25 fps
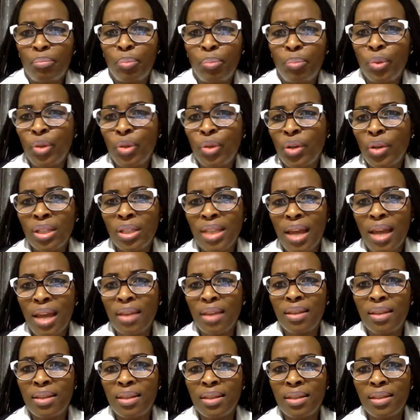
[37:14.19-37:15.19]
put on
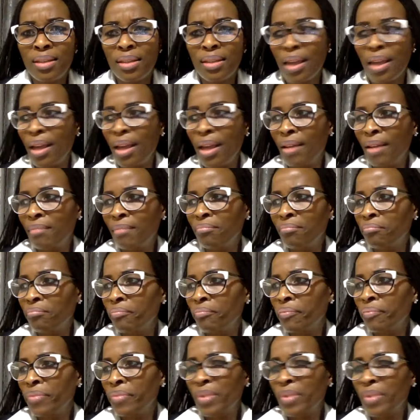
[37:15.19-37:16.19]
tackies and
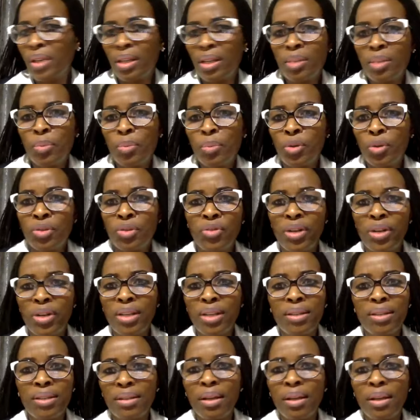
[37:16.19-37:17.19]
a sports
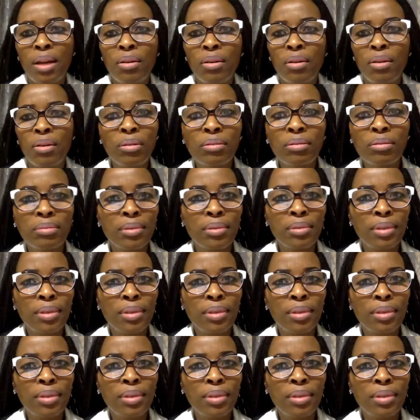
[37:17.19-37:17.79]
dress and i go